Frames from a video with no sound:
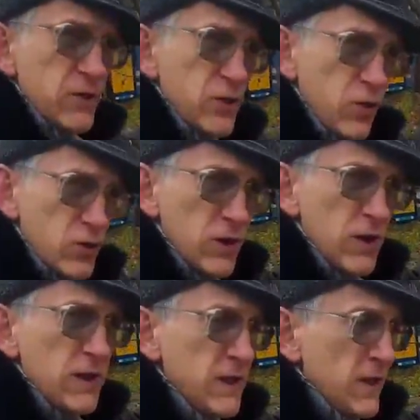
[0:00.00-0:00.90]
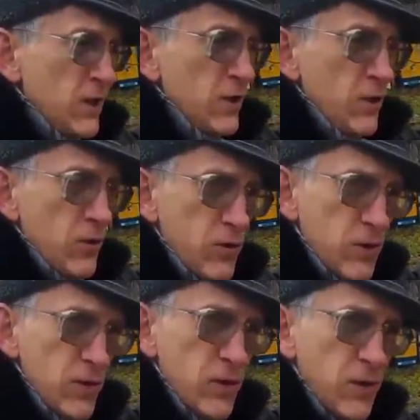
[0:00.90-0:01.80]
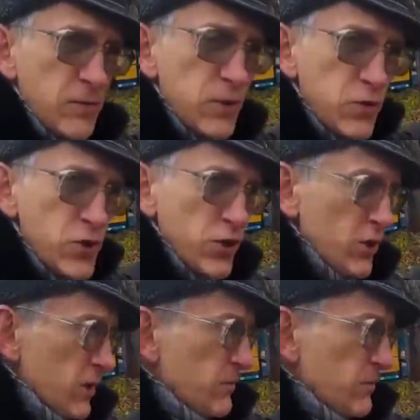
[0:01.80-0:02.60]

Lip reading: totally mutual